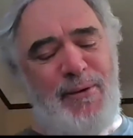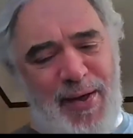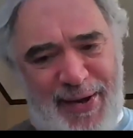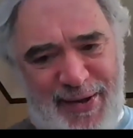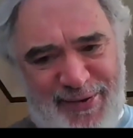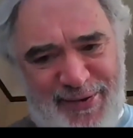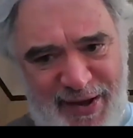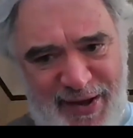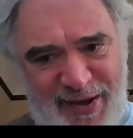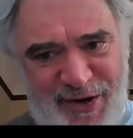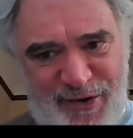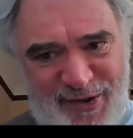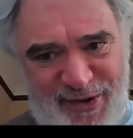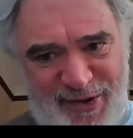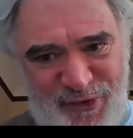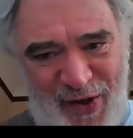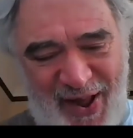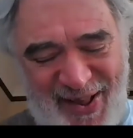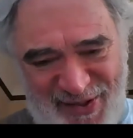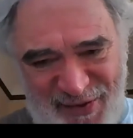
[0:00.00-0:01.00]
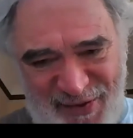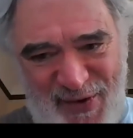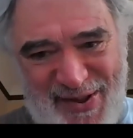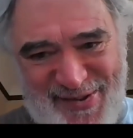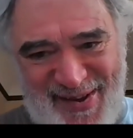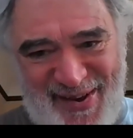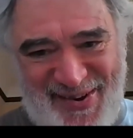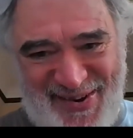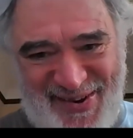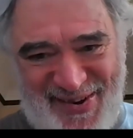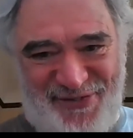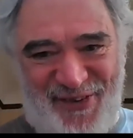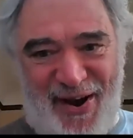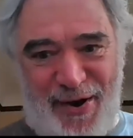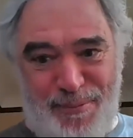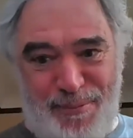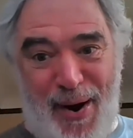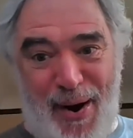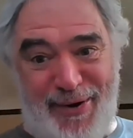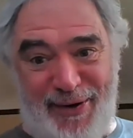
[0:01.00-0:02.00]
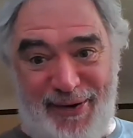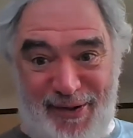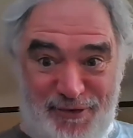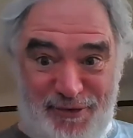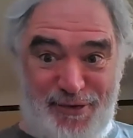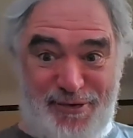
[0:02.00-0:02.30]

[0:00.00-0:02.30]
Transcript: I guess how you that depends how you define product.